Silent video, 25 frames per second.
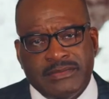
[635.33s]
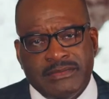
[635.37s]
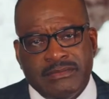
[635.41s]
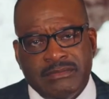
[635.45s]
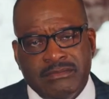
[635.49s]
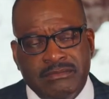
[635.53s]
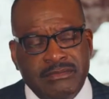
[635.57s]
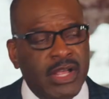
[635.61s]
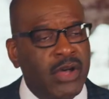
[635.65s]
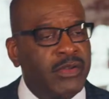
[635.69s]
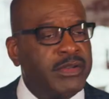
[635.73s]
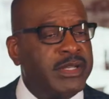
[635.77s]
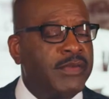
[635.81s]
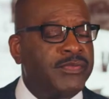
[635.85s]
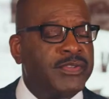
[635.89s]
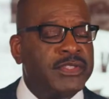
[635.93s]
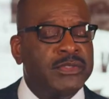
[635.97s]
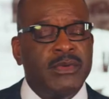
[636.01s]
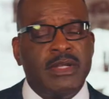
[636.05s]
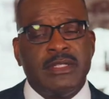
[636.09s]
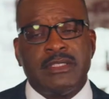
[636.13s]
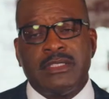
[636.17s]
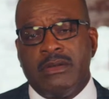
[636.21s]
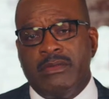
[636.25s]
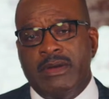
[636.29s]
No difference
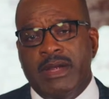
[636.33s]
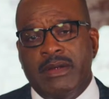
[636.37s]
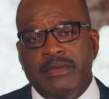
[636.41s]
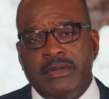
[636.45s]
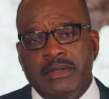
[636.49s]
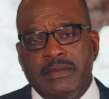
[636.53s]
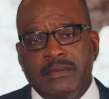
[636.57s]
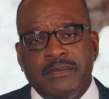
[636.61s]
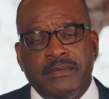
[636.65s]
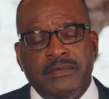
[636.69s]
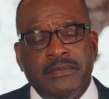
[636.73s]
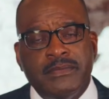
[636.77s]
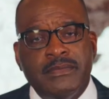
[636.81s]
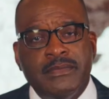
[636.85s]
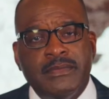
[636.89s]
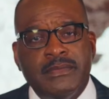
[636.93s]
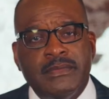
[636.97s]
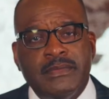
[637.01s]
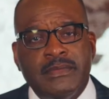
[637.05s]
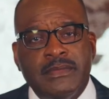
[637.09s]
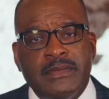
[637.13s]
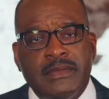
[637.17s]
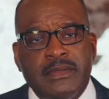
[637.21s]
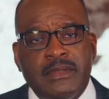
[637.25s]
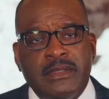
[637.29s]
whatsoever.
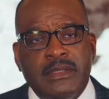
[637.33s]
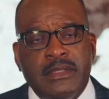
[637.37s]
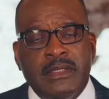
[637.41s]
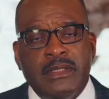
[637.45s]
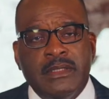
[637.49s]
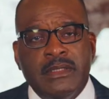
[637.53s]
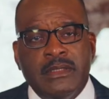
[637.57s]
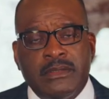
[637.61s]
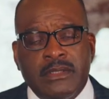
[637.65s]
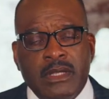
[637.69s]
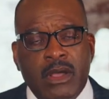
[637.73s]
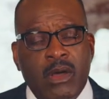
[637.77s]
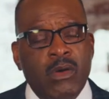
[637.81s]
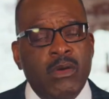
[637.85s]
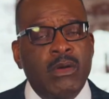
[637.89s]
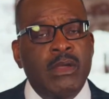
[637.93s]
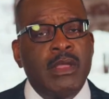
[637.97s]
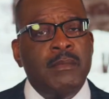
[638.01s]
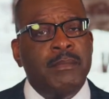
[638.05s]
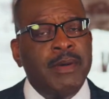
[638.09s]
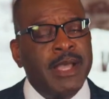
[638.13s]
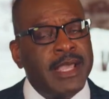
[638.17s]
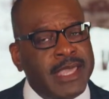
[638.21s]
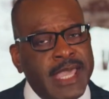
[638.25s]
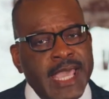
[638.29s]
So,
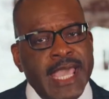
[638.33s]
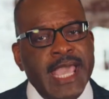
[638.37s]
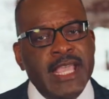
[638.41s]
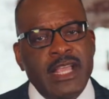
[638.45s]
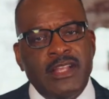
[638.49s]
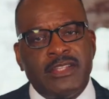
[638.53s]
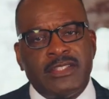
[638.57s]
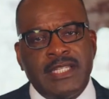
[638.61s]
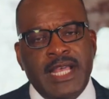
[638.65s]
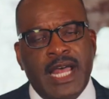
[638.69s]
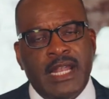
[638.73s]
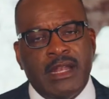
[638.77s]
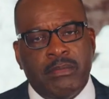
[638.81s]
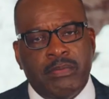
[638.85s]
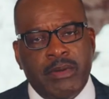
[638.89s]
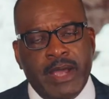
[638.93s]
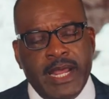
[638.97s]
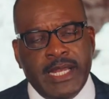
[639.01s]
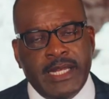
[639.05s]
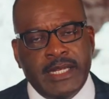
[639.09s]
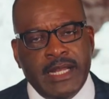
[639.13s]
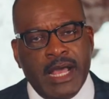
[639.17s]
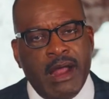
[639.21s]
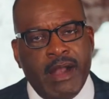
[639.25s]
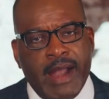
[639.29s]
but King is
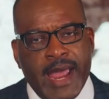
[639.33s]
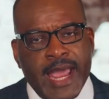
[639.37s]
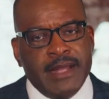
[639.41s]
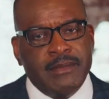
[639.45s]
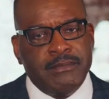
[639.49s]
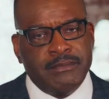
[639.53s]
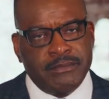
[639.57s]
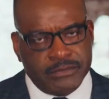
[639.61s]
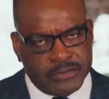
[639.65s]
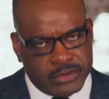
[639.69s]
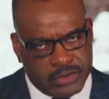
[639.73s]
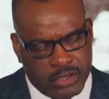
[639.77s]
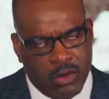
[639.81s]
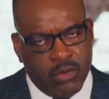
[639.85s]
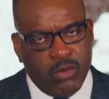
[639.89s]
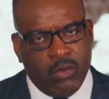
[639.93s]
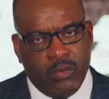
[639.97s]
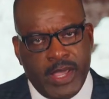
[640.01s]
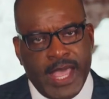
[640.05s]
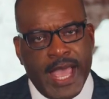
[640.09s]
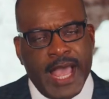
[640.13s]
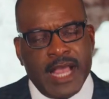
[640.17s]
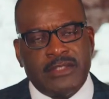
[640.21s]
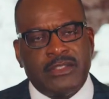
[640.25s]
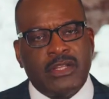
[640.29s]
celebrated. All right, so
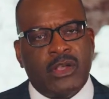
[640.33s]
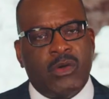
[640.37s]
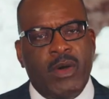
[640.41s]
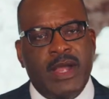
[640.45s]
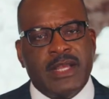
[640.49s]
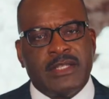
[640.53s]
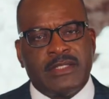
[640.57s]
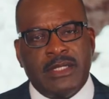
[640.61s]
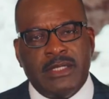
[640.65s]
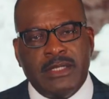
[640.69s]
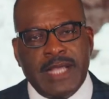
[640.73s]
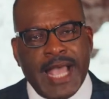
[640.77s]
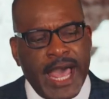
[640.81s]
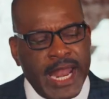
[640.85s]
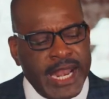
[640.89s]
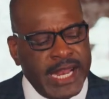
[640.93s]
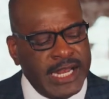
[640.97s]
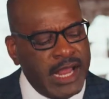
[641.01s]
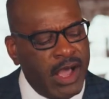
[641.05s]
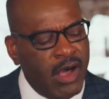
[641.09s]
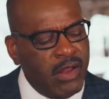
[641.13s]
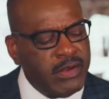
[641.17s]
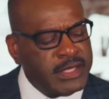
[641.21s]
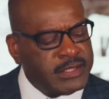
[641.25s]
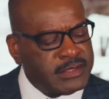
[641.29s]
we asked the question. How did
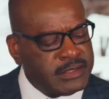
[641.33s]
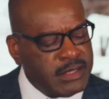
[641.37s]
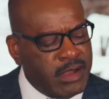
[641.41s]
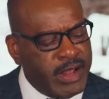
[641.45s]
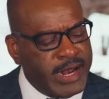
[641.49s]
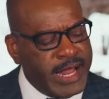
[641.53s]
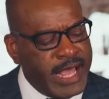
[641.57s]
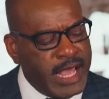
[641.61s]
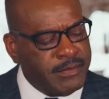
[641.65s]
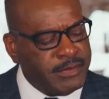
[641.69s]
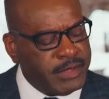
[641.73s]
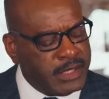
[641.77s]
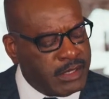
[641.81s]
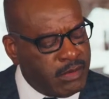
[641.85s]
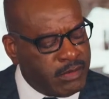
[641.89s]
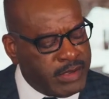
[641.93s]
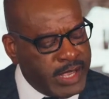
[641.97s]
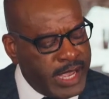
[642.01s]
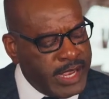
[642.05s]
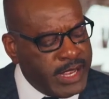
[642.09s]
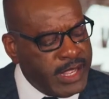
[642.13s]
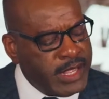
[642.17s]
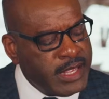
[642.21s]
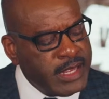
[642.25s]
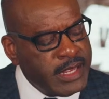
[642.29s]
all this start happening,
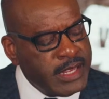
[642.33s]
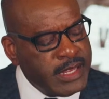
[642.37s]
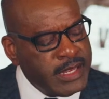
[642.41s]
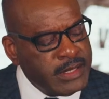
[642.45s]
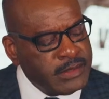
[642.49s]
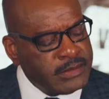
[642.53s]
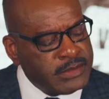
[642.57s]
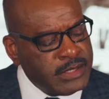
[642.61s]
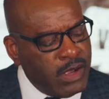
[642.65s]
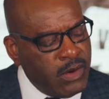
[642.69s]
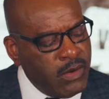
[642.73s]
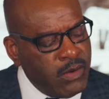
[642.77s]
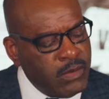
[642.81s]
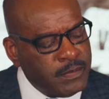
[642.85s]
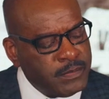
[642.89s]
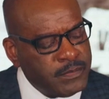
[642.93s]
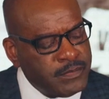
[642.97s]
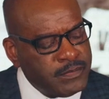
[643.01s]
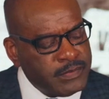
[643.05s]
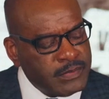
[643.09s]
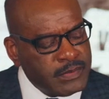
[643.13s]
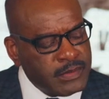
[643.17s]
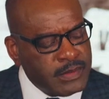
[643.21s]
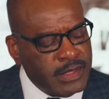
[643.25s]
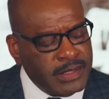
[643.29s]
okay? So
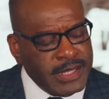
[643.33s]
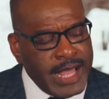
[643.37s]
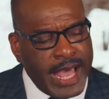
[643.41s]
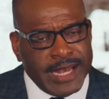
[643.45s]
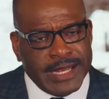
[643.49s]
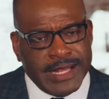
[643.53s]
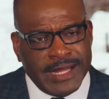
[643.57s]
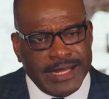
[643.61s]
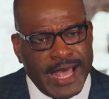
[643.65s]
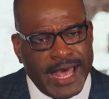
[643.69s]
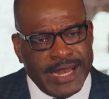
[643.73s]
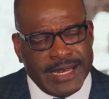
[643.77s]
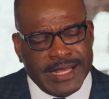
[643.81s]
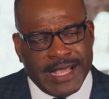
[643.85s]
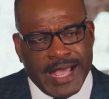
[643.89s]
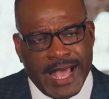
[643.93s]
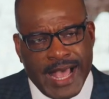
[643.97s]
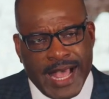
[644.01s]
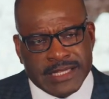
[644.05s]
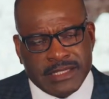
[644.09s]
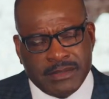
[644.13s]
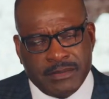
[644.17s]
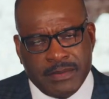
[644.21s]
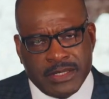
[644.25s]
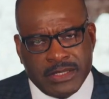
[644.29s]
a lot of
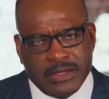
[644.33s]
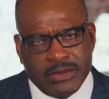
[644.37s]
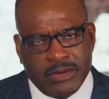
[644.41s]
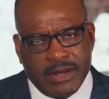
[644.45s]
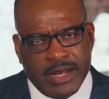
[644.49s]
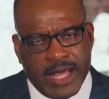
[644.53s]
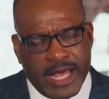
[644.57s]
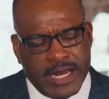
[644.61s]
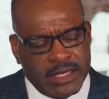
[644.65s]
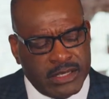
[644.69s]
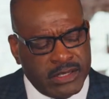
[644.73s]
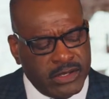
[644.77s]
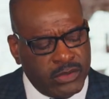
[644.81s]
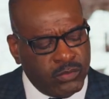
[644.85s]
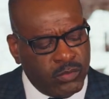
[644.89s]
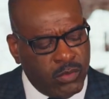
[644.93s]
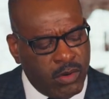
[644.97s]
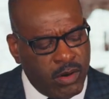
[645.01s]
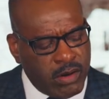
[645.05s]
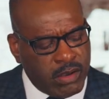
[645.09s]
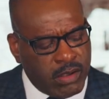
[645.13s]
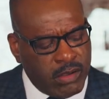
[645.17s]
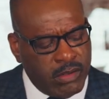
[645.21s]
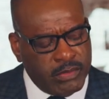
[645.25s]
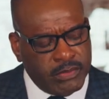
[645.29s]
guys have been doing a lot of good
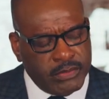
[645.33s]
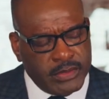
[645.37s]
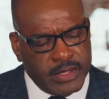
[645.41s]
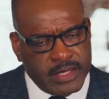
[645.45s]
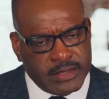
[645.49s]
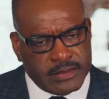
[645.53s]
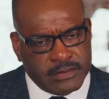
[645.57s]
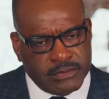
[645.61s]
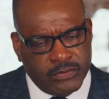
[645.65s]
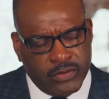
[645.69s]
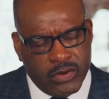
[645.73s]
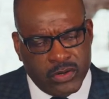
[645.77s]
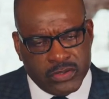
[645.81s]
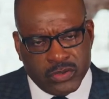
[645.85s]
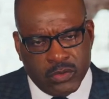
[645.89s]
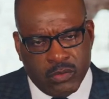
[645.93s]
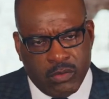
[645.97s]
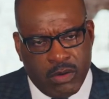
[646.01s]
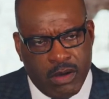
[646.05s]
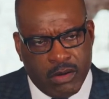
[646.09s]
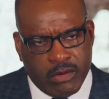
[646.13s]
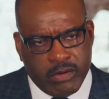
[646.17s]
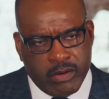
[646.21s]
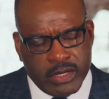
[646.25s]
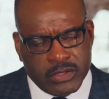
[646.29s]
work on this. Virgil
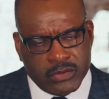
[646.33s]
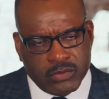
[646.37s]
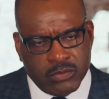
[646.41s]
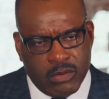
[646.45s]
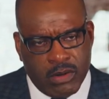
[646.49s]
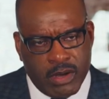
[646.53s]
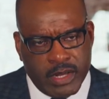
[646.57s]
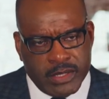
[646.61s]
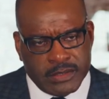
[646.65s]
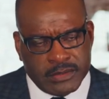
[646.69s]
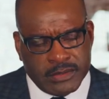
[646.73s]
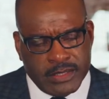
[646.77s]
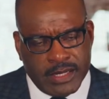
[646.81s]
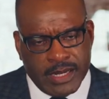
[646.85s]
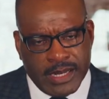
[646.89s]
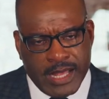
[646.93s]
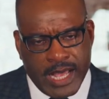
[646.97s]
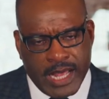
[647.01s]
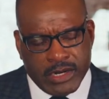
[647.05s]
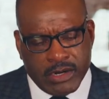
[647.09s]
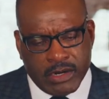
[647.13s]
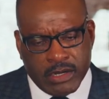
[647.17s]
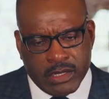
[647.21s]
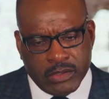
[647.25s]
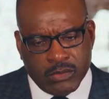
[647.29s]
Walker is one. He's done a
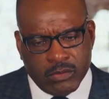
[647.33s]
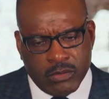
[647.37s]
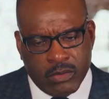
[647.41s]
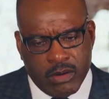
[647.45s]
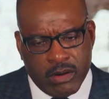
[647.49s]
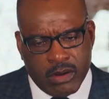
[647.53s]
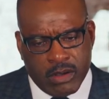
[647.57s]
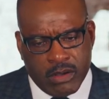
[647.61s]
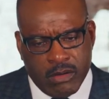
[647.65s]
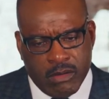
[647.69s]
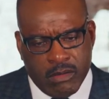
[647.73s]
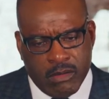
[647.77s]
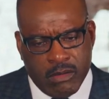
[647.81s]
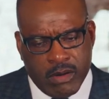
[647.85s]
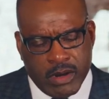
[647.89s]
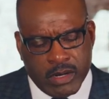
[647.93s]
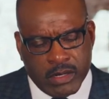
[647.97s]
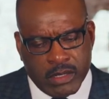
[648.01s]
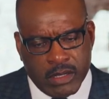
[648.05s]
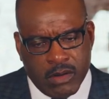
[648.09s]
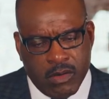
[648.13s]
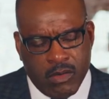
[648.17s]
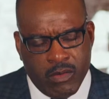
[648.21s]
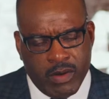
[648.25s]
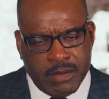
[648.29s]
lot of good work on
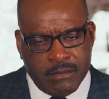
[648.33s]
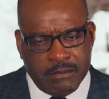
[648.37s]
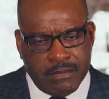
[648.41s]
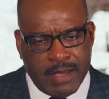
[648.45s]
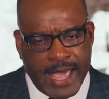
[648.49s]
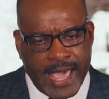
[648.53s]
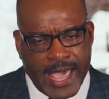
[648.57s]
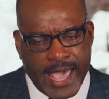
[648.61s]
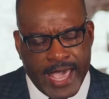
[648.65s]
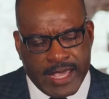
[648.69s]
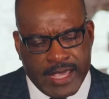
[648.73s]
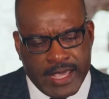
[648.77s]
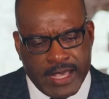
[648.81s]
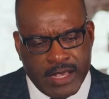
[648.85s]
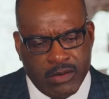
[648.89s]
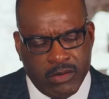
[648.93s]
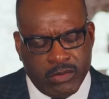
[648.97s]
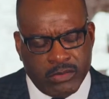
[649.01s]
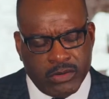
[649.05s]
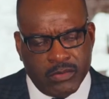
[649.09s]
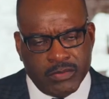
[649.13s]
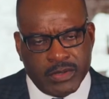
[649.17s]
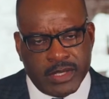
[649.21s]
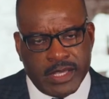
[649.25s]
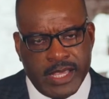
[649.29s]
going back and
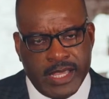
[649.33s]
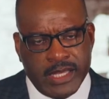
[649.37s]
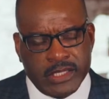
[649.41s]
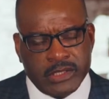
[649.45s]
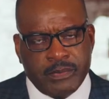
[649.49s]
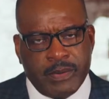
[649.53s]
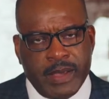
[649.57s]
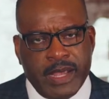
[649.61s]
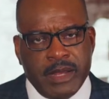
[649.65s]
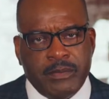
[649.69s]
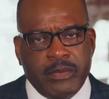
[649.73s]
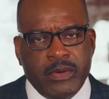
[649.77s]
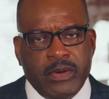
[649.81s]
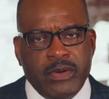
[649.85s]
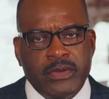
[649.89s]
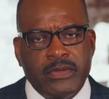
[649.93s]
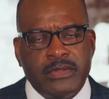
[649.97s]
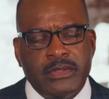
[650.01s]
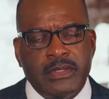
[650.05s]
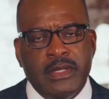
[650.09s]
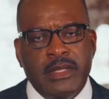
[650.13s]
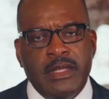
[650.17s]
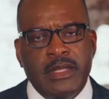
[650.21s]
going over King's papers